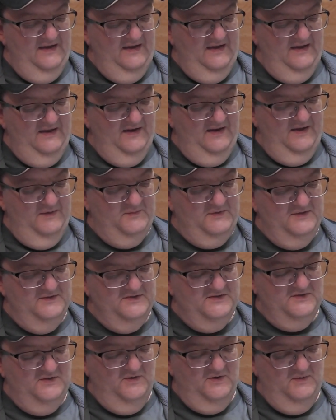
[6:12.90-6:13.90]
And I am
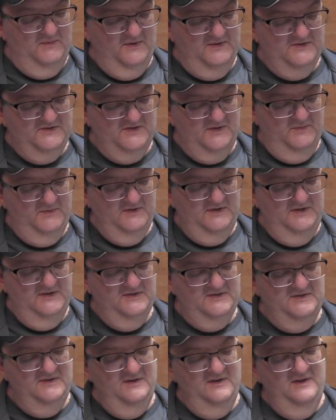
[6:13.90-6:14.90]
concerned about some of
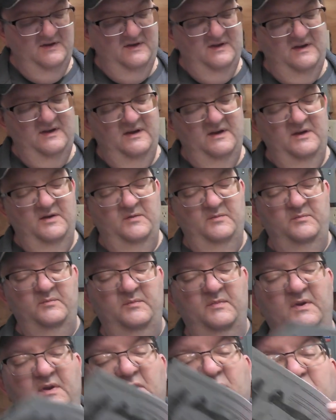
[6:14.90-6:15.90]
these
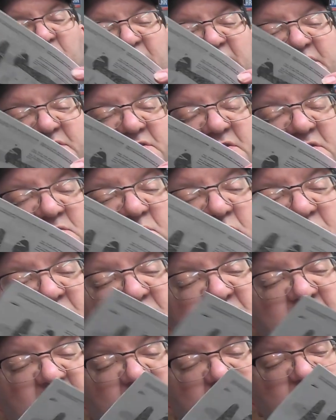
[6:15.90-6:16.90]
pieces, but we'll
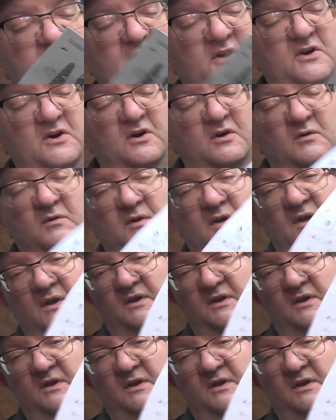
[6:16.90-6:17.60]
see how they go.